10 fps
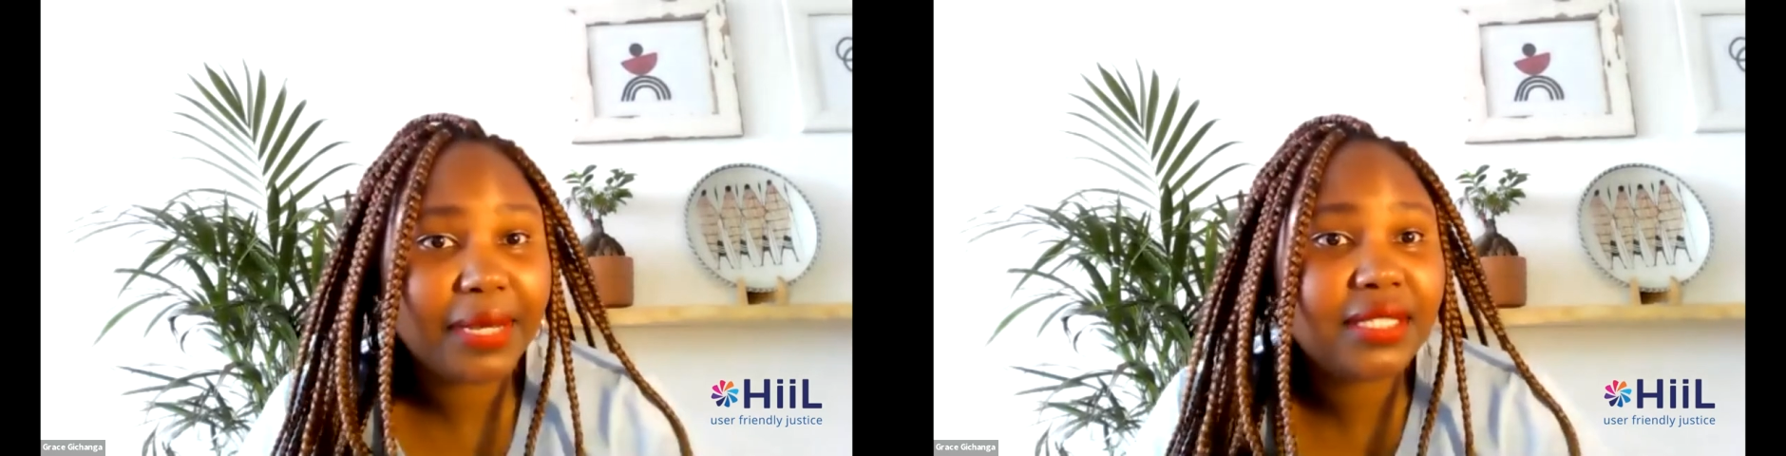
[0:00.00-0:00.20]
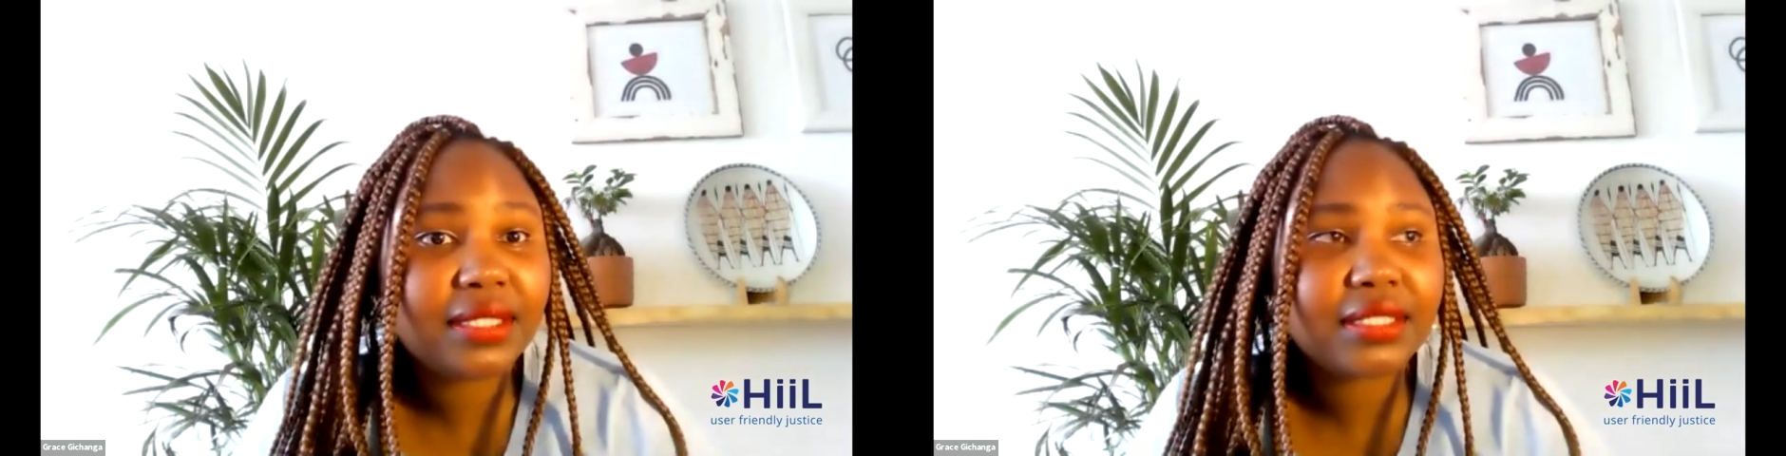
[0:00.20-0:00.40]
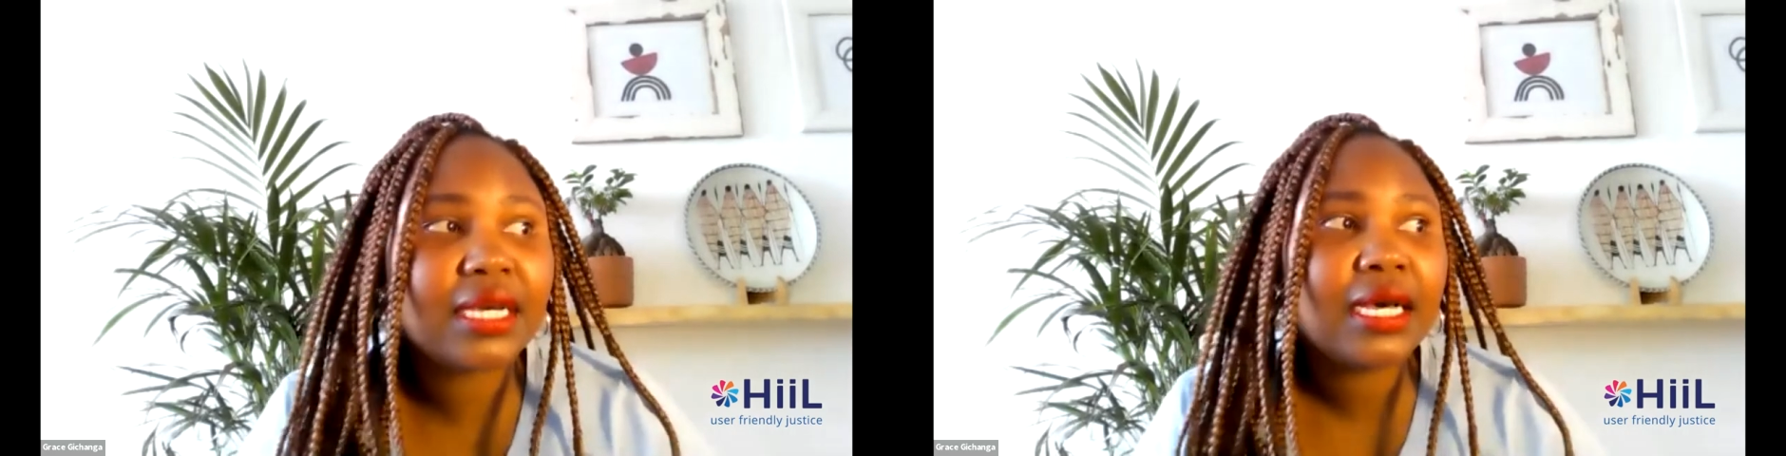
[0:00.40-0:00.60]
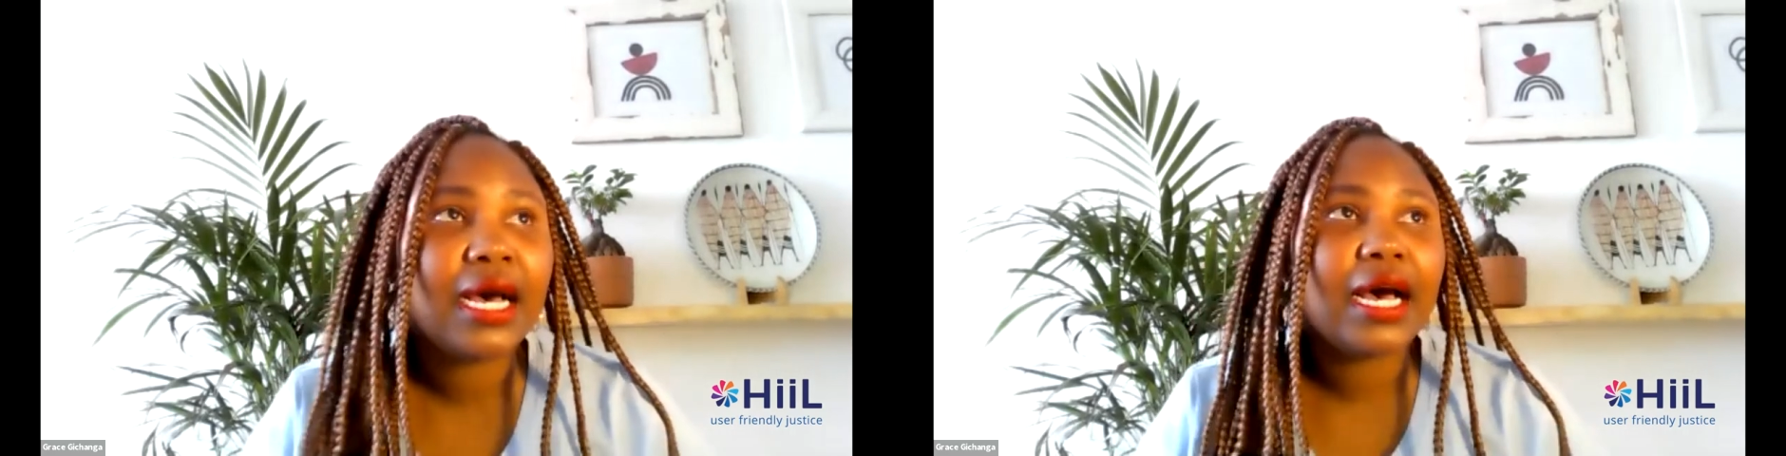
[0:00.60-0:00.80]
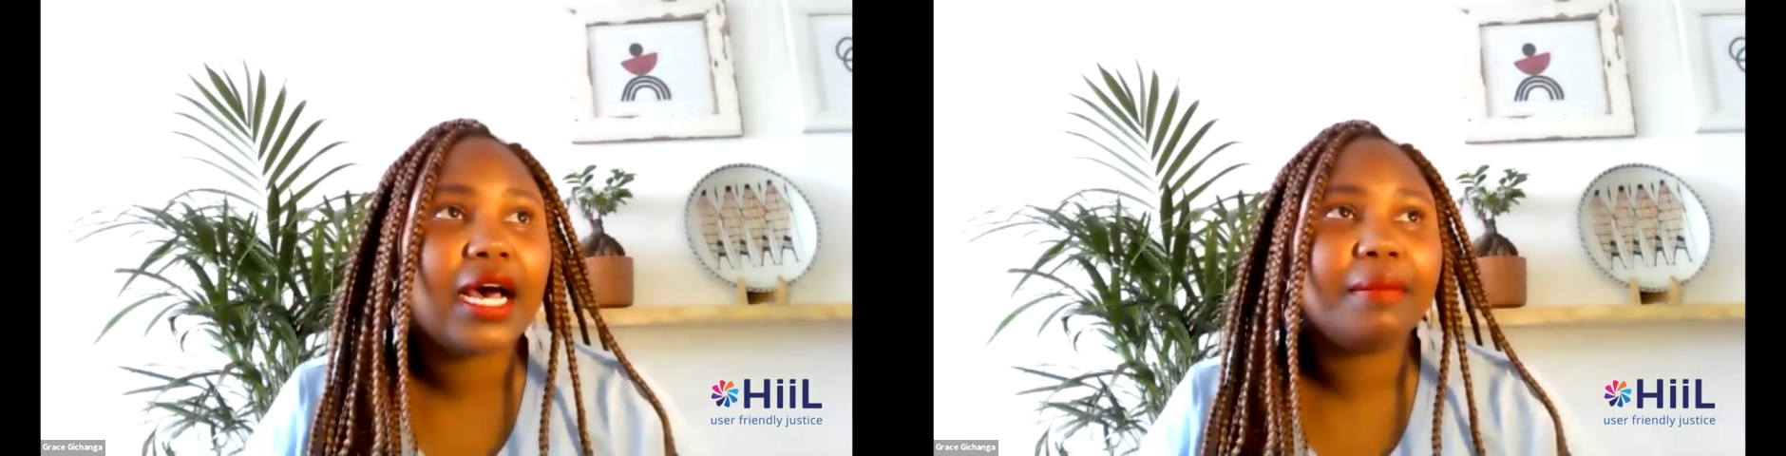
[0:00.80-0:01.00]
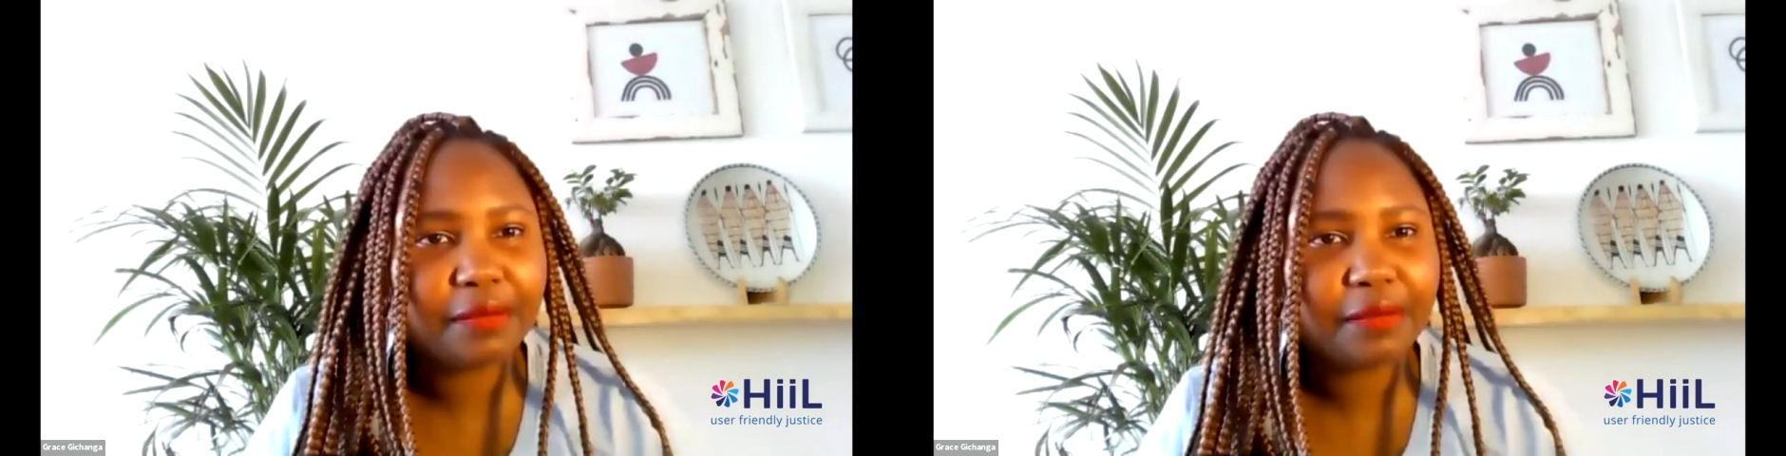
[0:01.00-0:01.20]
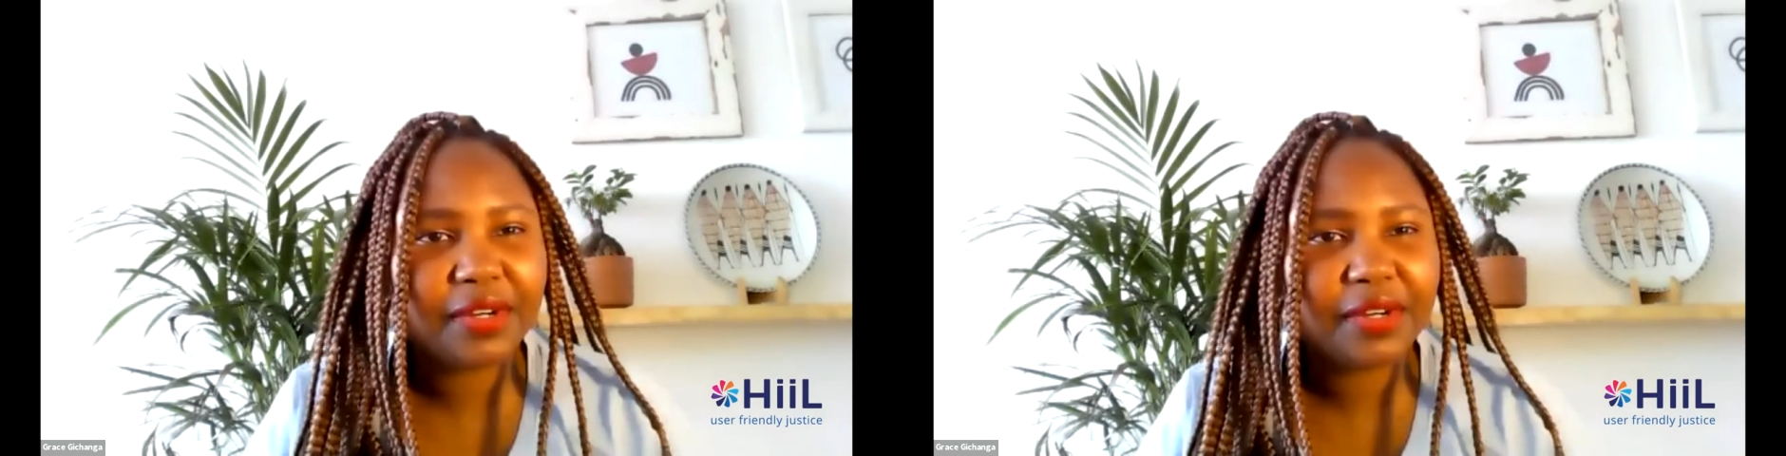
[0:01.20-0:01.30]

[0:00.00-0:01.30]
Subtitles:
basics there.